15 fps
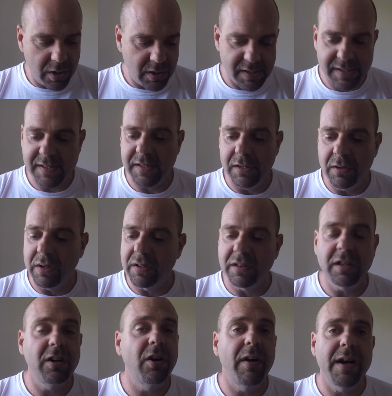You can
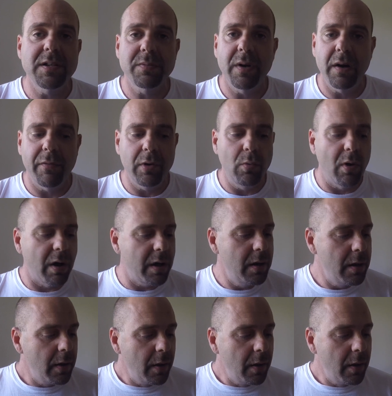theorize whatever you want.